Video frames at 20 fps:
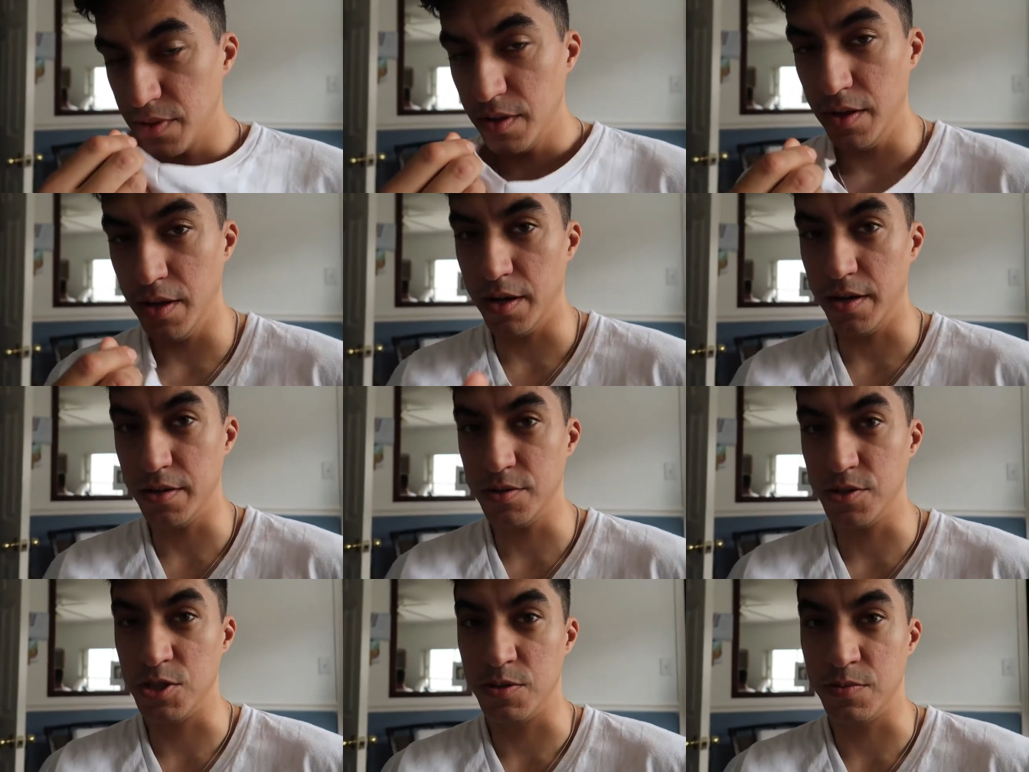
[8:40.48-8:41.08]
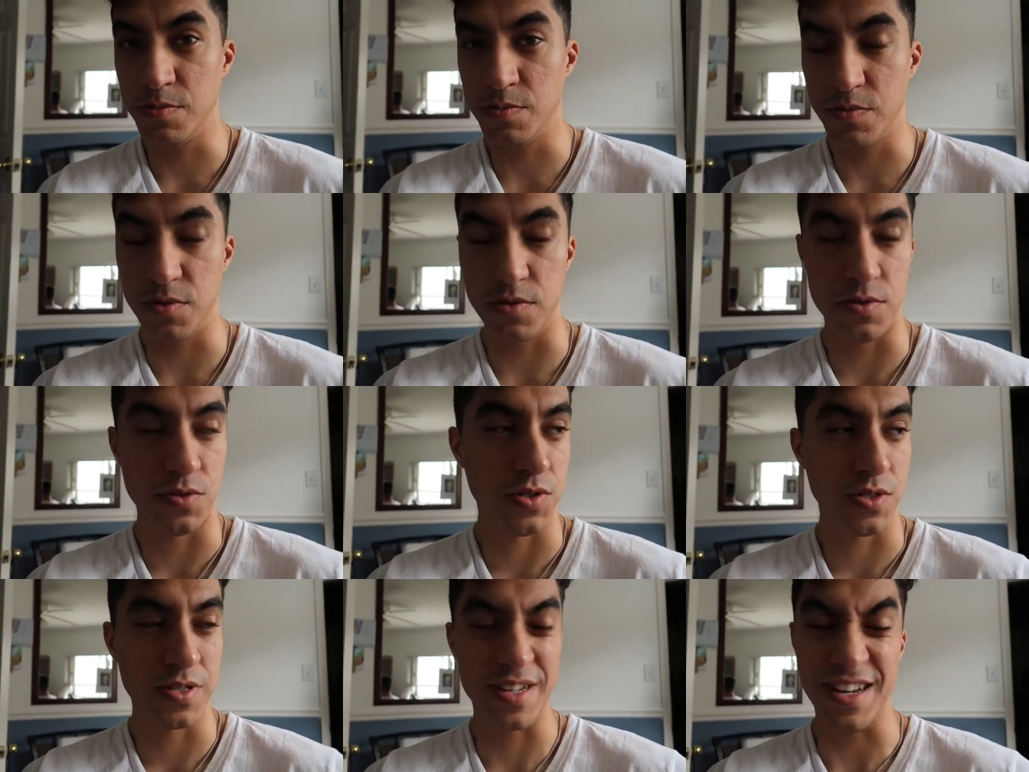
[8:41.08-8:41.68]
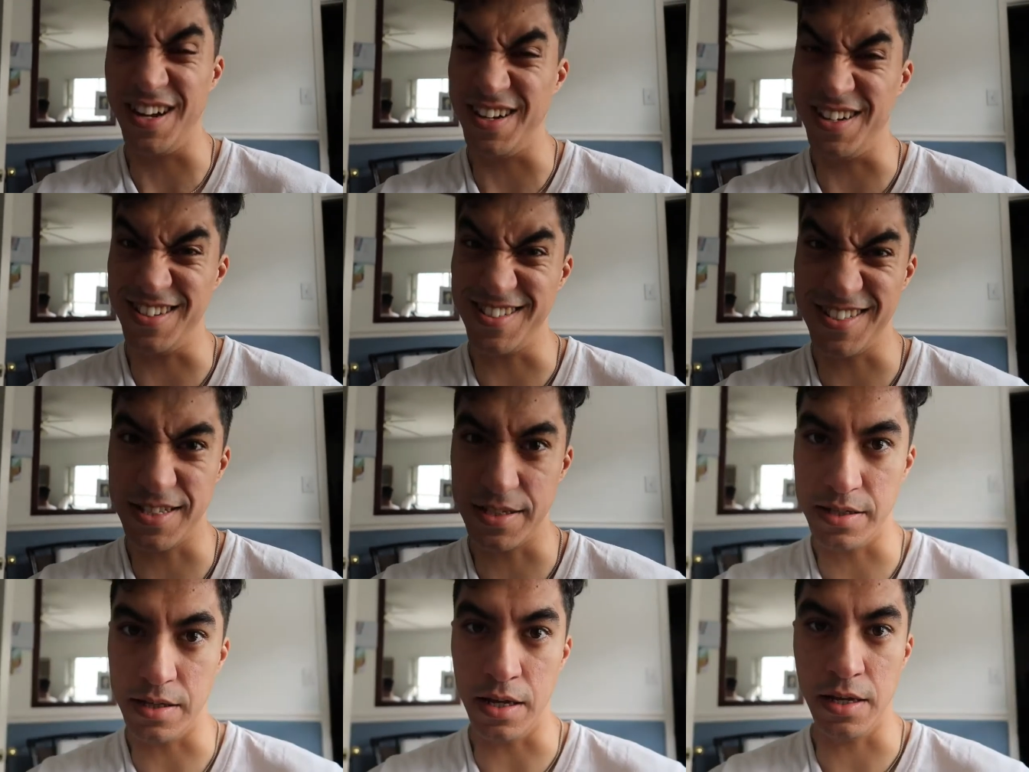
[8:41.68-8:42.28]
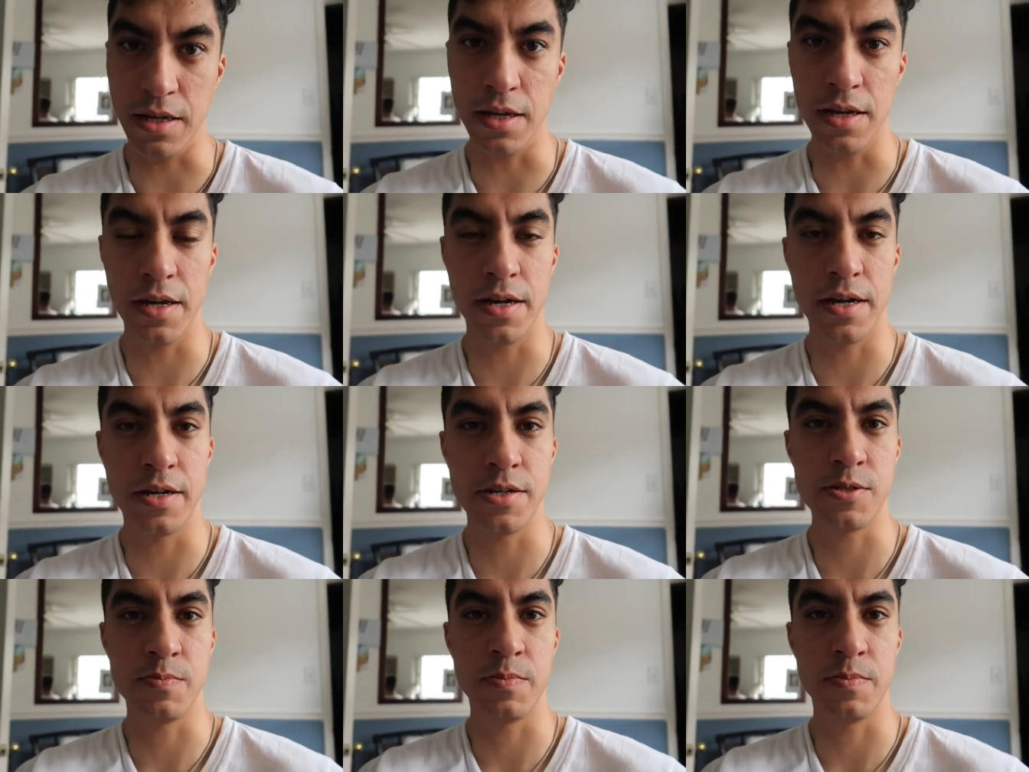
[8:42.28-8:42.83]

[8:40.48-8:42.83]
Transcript: yeah, it's kind of stinky, guys,